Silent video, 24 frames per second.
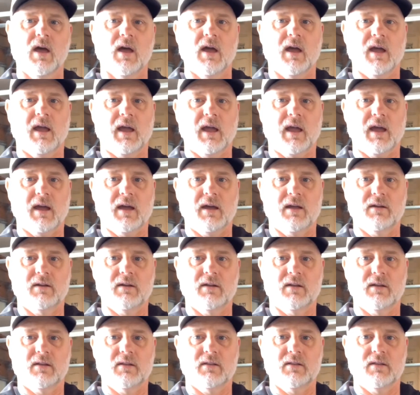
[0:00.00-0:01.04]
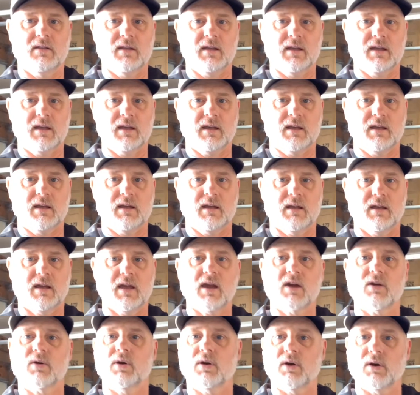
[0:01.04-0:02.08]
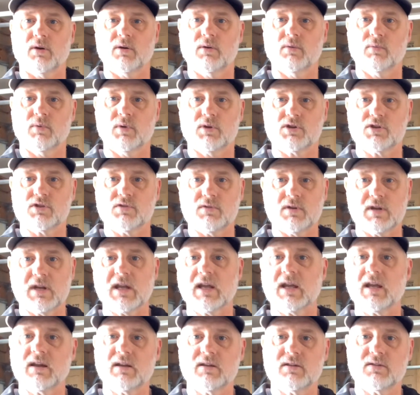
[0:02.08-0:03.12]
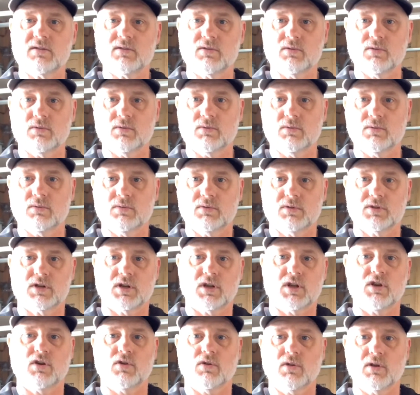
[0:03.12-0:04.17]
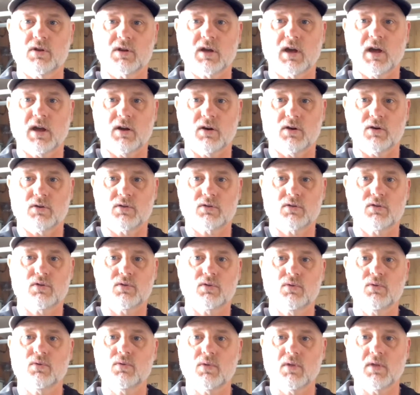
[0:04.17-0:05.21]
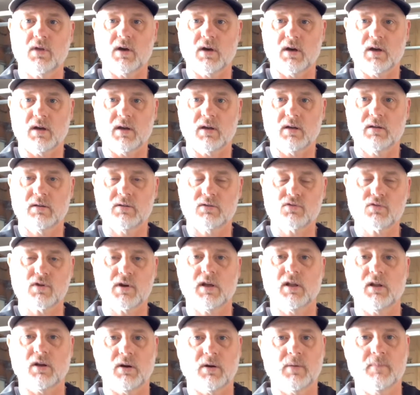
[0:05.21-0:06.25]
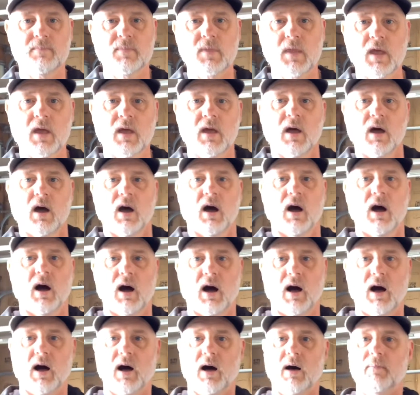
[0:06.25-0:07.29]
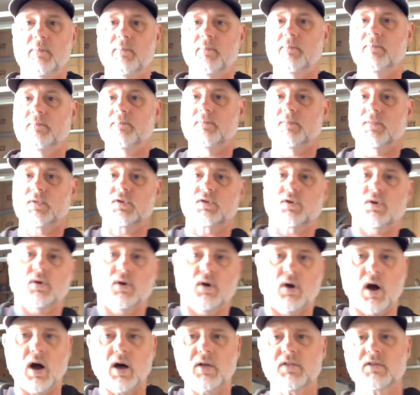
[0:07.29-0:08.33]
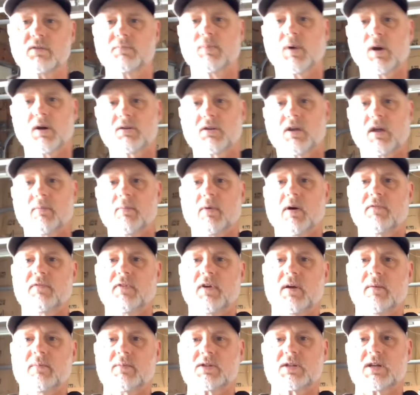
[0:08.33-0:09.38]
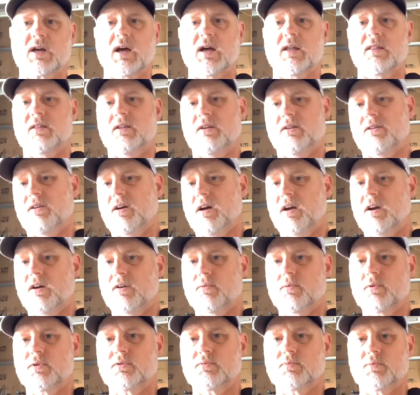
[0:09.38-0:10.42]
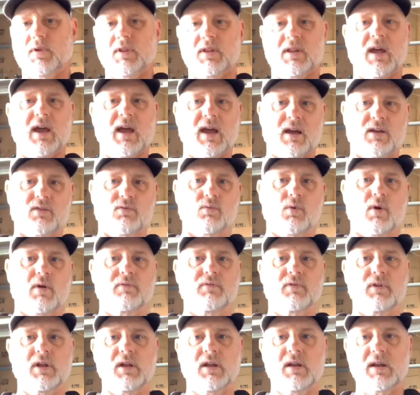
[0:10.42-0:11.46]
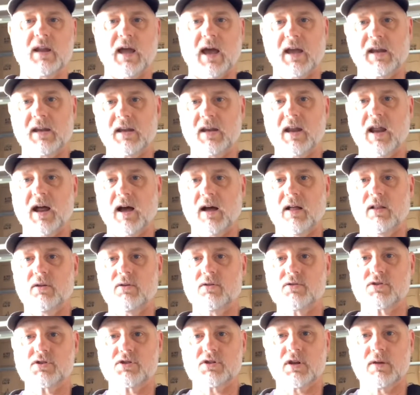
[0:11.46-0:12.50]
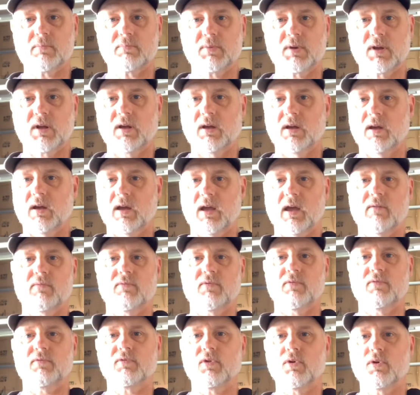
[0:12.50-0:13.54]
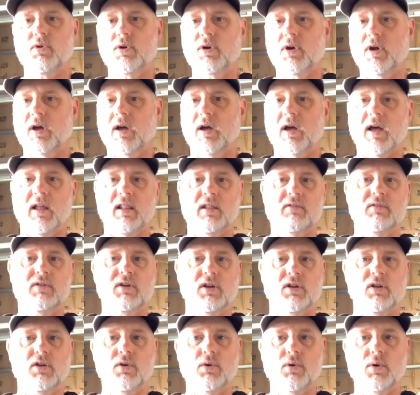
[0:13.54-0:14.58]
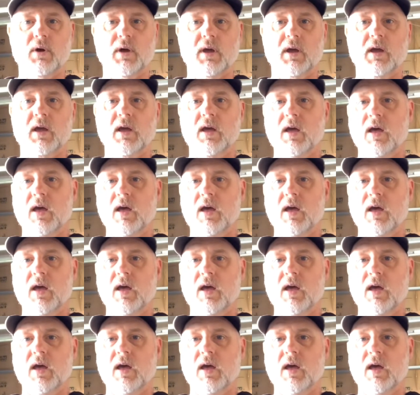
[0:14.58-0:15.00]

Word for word: and the carrier, which you need to secure the tire to the trailer. So all these parts came off Amazon. The tire was with tax roughly $90 shipped, came from Florida. I live in Illinois.